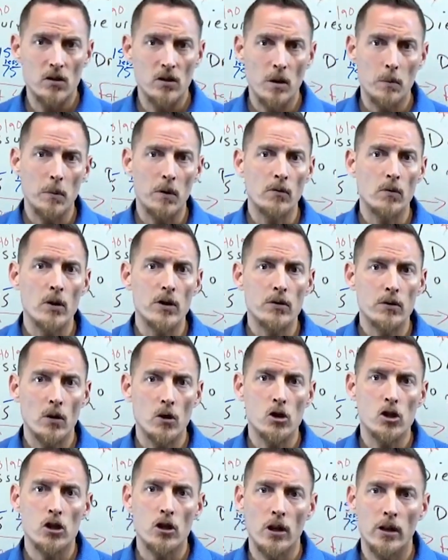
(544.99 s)
That's a number of
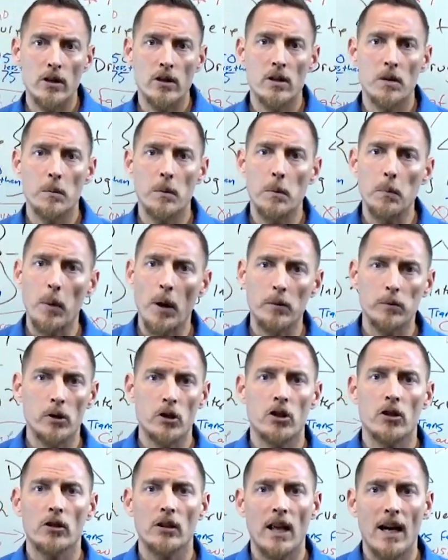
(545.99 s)
research studies that have been
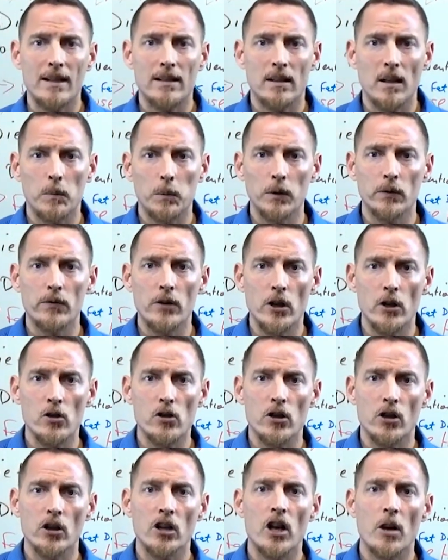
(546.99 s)
published in the last couple of
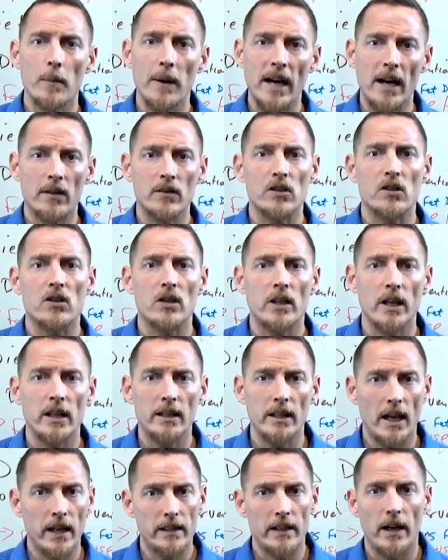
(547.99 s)
years that are coming out and
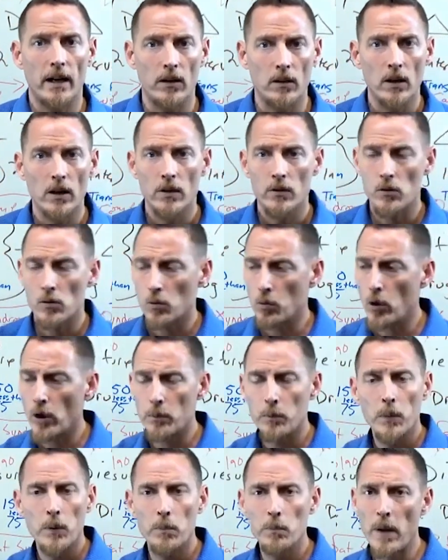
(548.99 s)
saying that now. There's
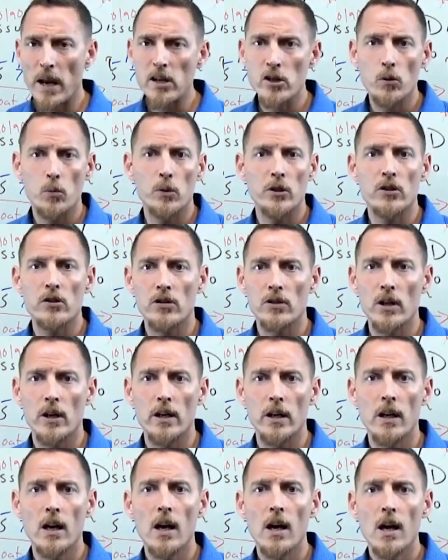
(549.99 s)
one major one
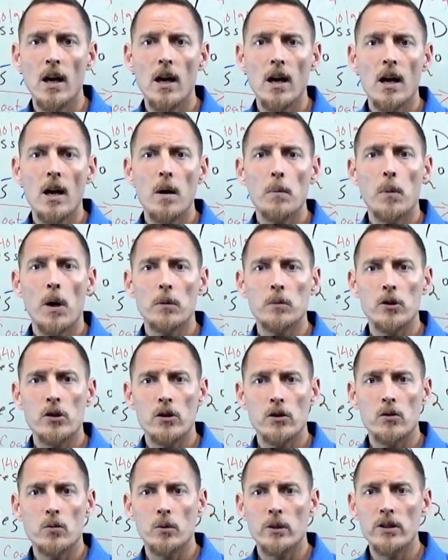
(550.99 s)
study
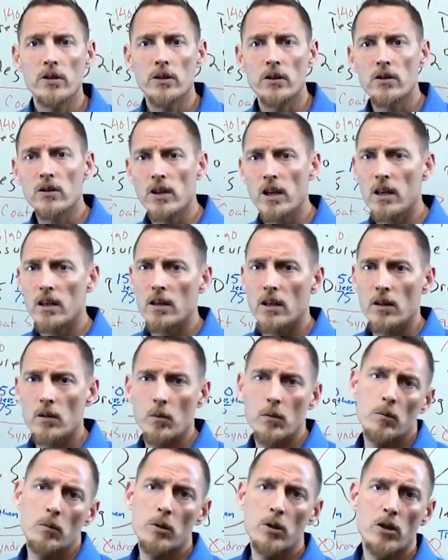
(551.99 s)
published in twenty sixteen.
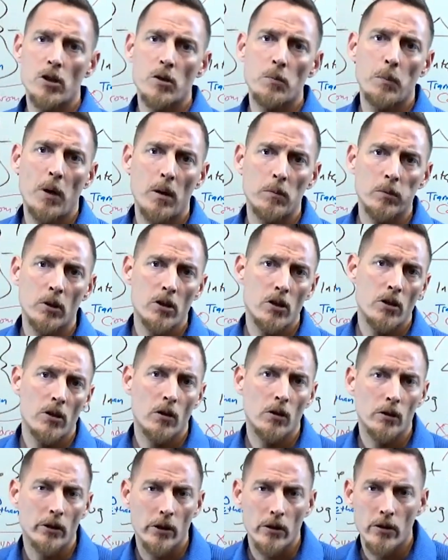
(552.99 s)
Another one was just
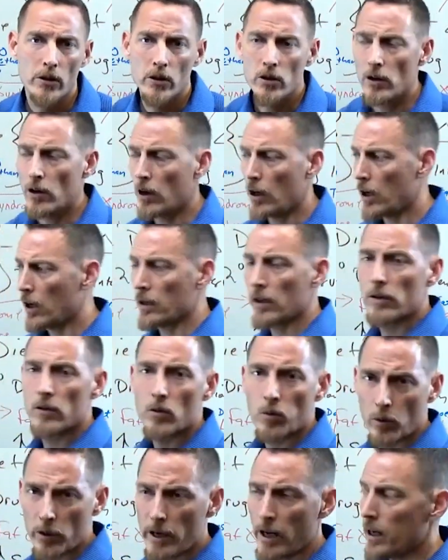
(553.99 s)
published earlier this, uh,
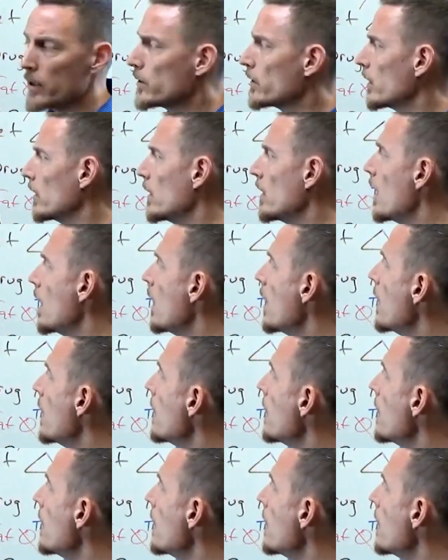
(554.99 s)
in twenty eighteen.